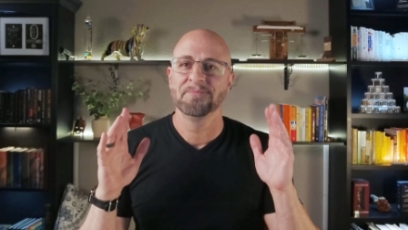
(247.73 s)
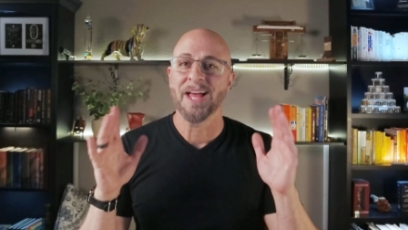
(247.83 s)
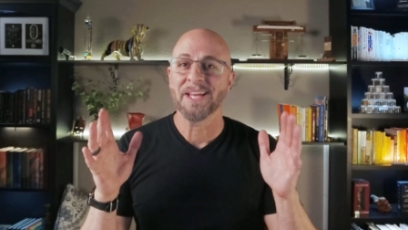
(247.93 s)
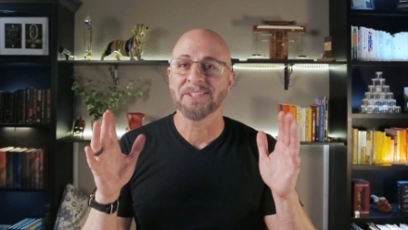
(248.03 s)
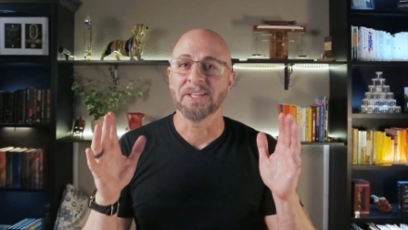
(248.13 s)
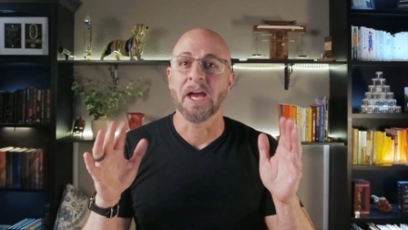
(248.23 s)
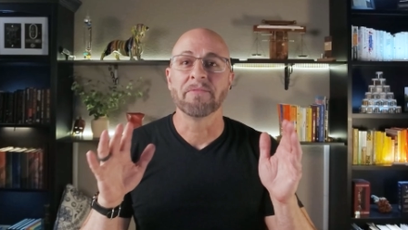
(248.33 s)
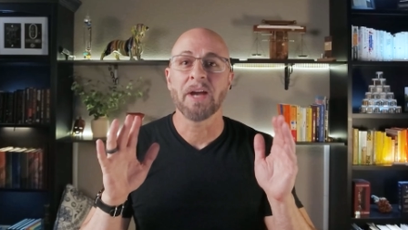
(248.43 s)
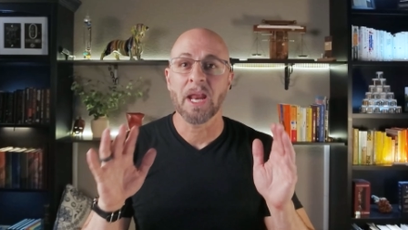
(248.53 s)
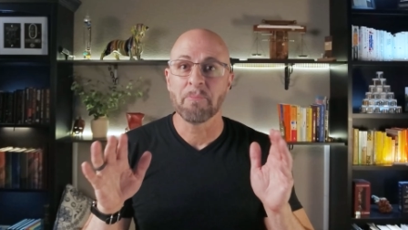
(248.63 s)
Lastly,
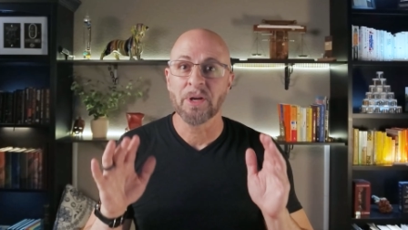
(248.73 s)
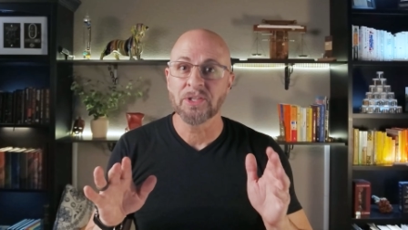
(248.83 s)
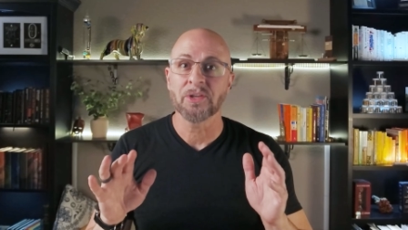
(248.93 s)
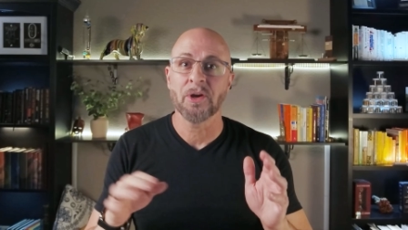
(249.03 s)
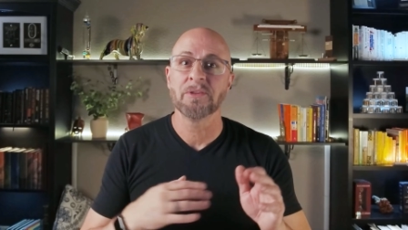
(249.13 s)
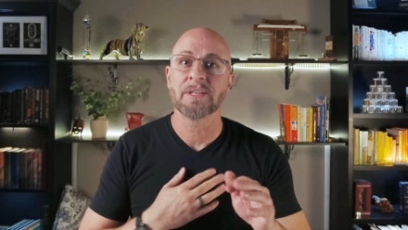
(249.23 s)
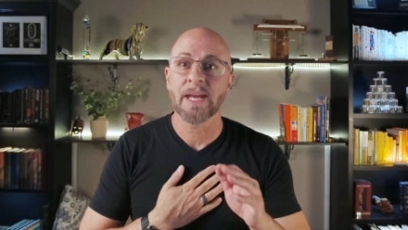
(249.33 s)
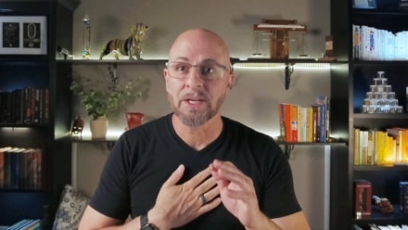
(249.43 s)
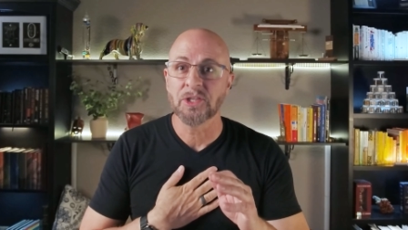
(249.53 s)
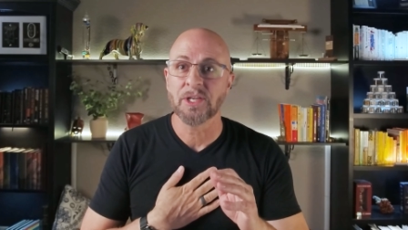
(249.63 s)
I've got a bunch of codes
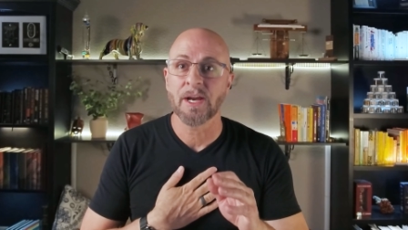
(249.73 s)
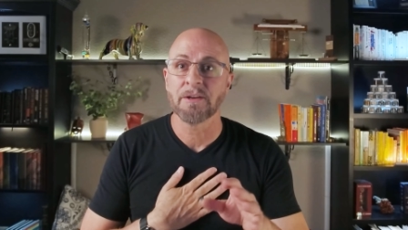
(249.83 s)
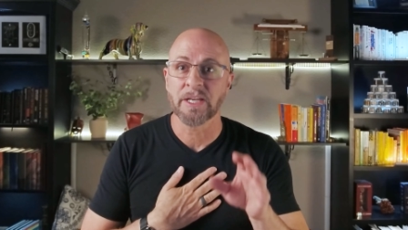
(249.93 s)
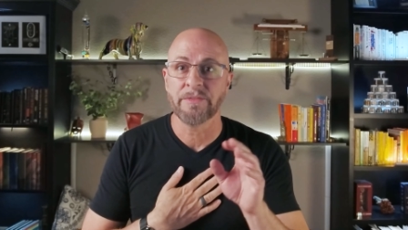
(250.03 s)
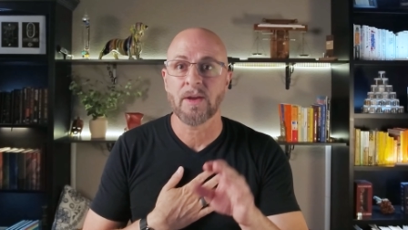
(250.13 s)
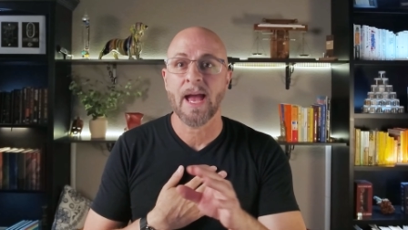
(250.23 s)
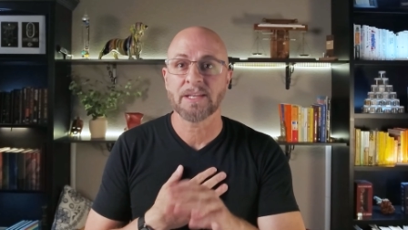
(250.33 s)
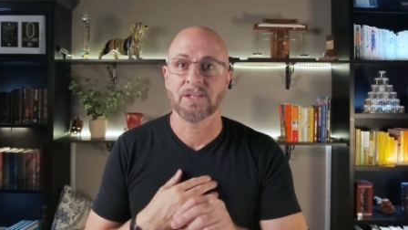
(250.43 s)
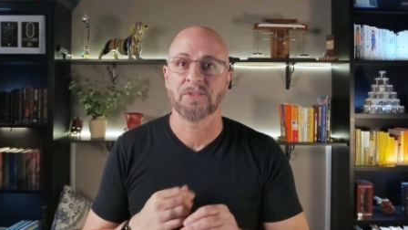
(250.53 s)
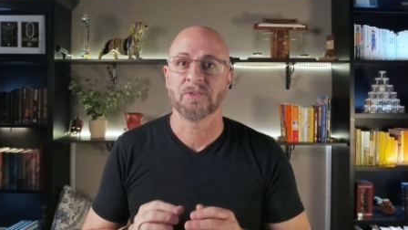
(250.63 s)
that I can share to give you
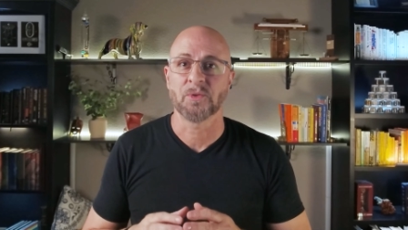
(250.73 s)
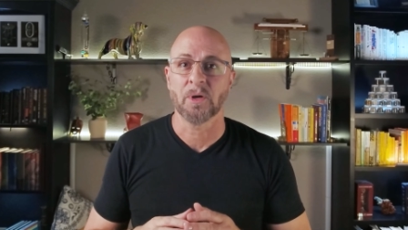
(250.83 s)
access to